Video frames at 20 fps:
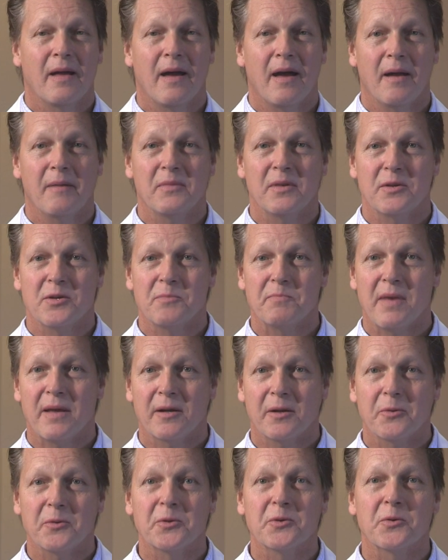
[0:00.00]
I'm the
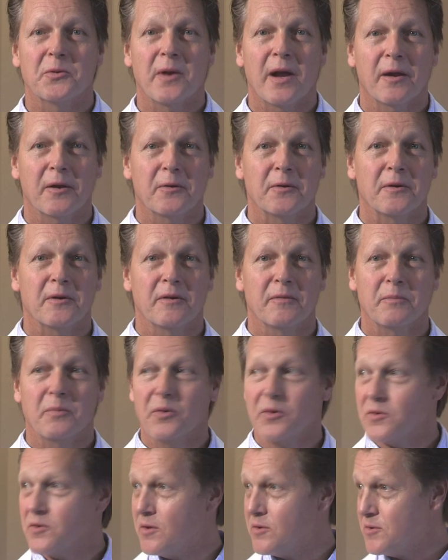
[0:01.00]
Medical Director of
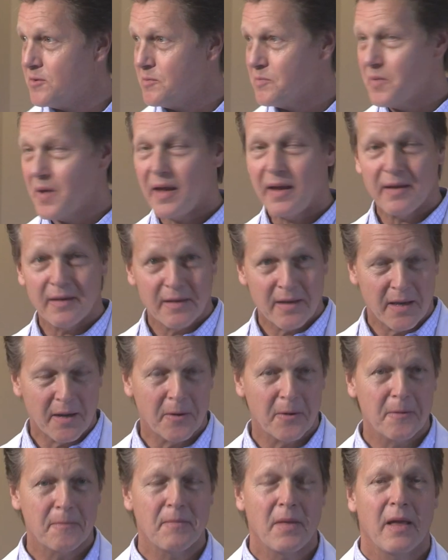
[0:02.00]
Precision Pain
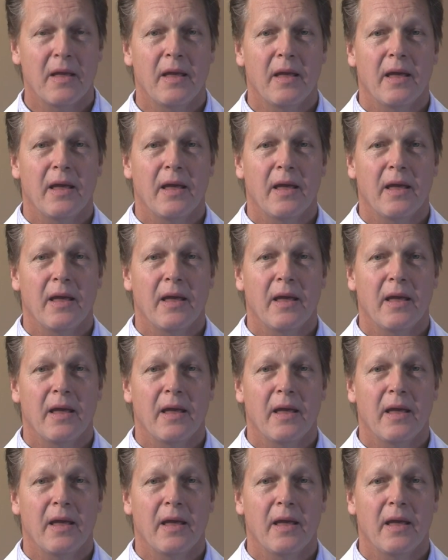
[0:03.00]
Care,